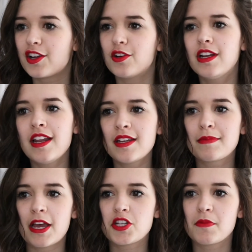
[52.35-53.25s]
Could end
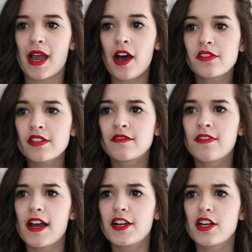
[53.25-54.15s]
up catching my house on
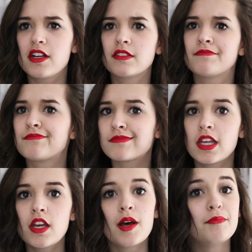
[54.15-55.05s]
fire,
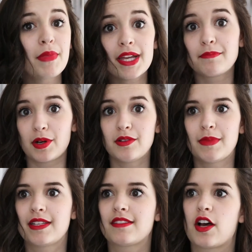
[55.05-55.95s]
might burn
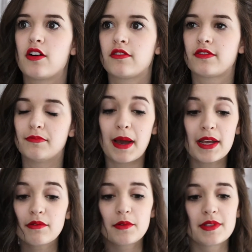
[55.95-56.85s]
myself,
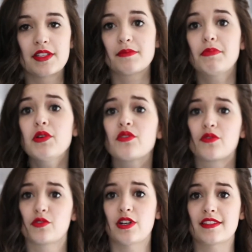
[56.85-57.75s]
might ruin this
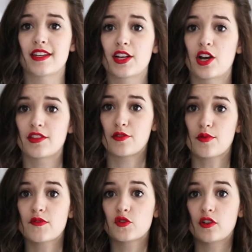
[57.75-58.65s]
beautiful dress that I got at the
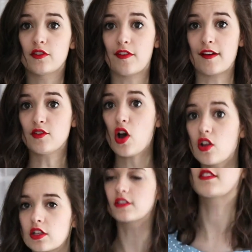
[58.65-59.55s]
thrift store for
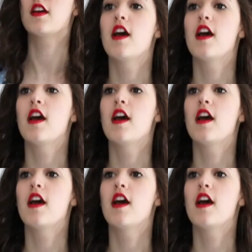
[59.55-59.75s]
$5.